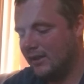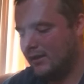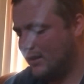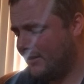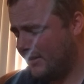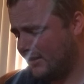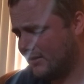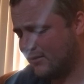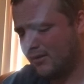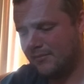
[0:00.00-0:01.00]
Nothing in
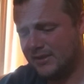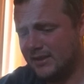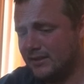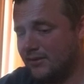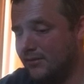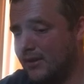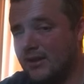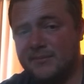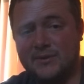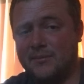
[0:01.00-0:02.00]
this lot besides 2
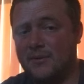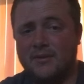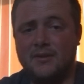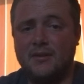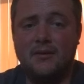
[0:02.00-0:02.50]
games are worth,